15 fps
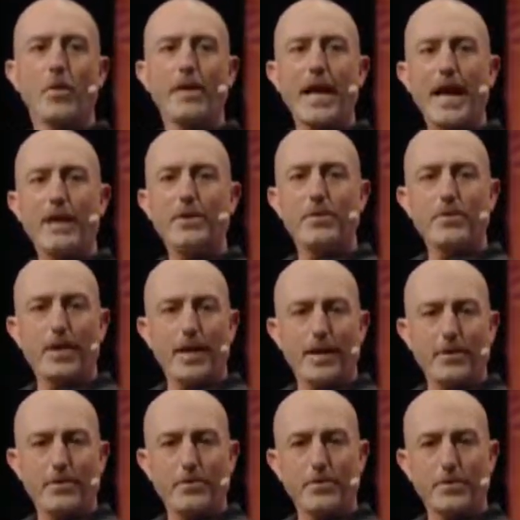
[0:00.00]
How do
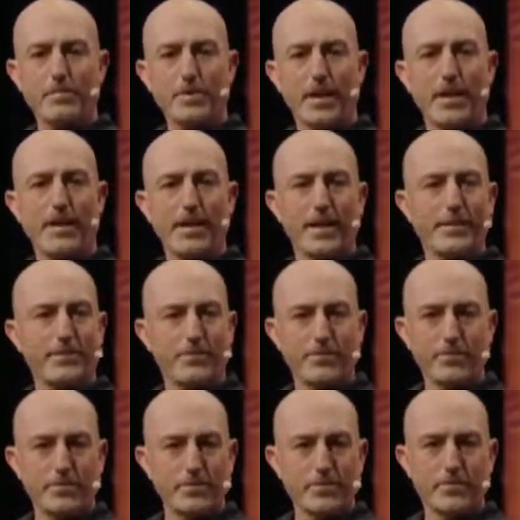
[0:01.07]
you apply that
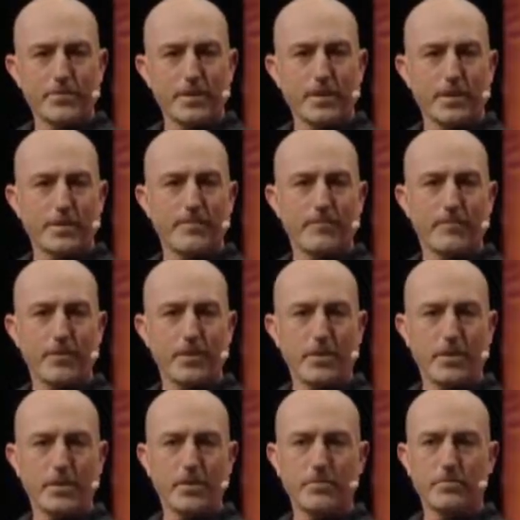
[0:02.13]
to
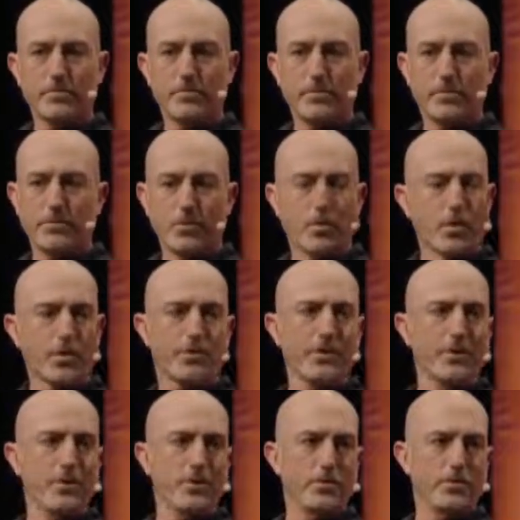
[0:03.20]
the work that
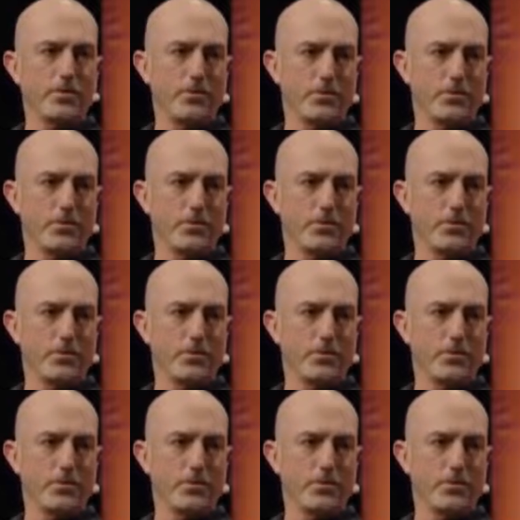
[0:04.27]
you